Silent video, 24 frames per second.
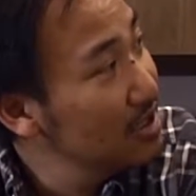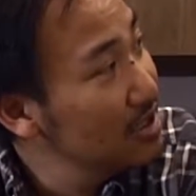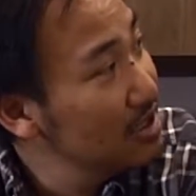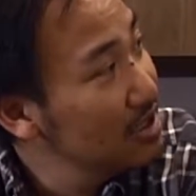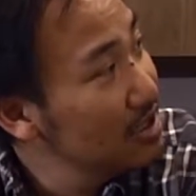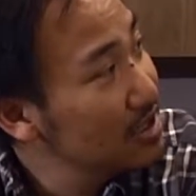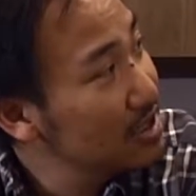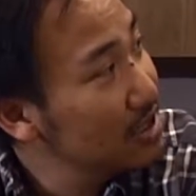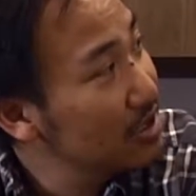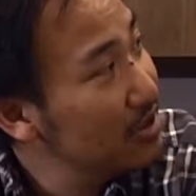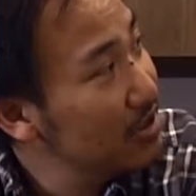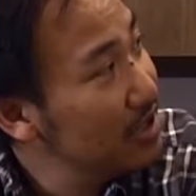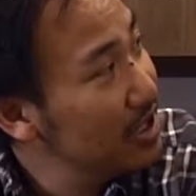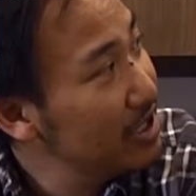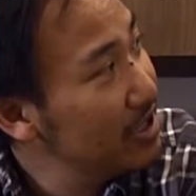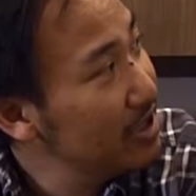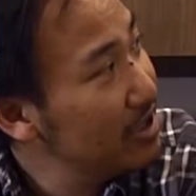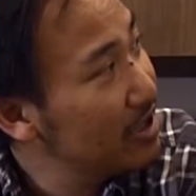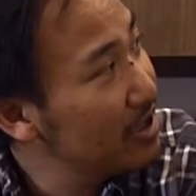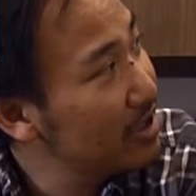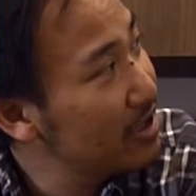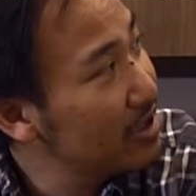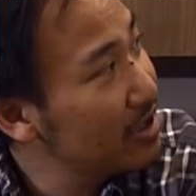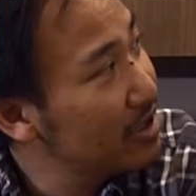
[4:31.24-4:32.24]
So
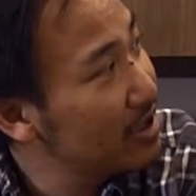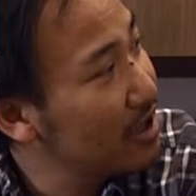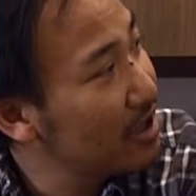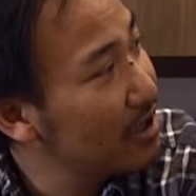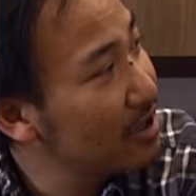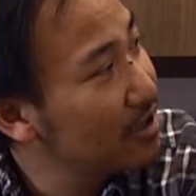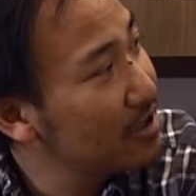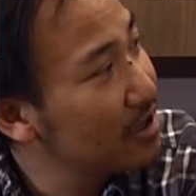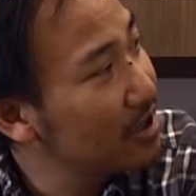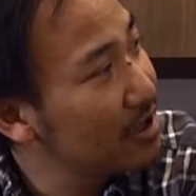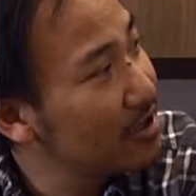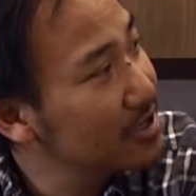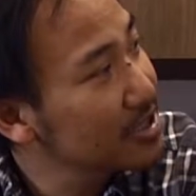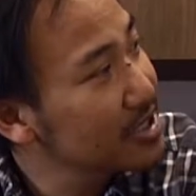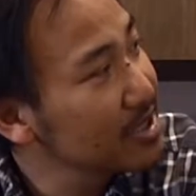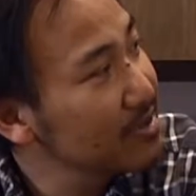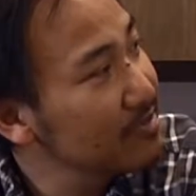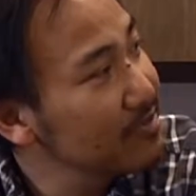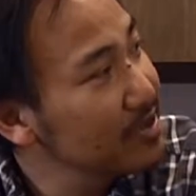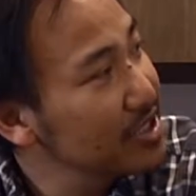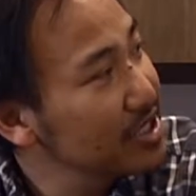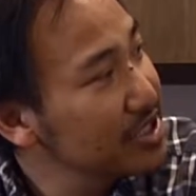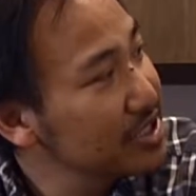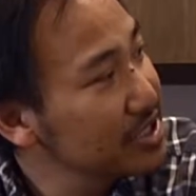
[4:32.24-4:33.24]
here are
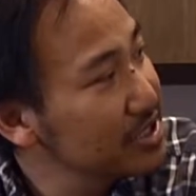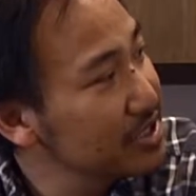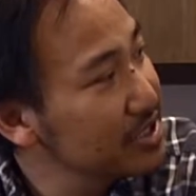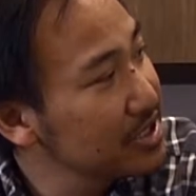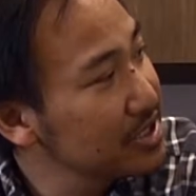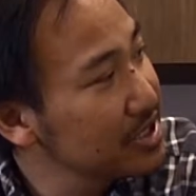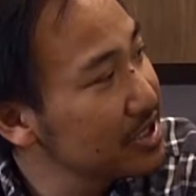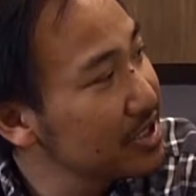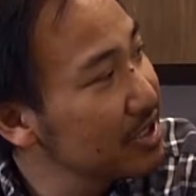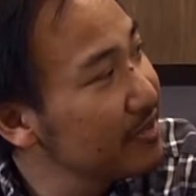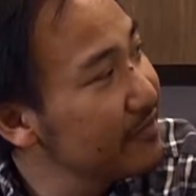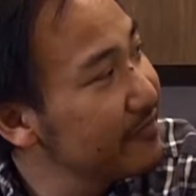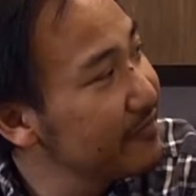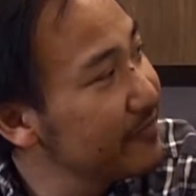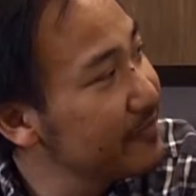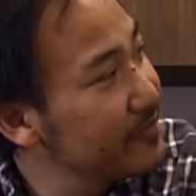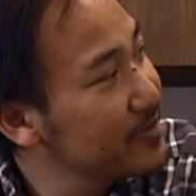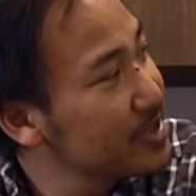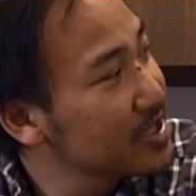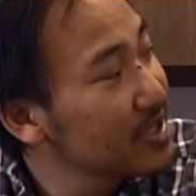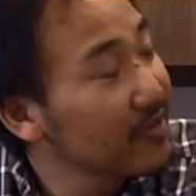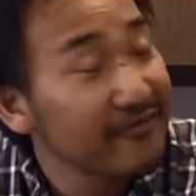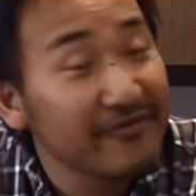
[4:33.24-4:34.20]
some pictures of some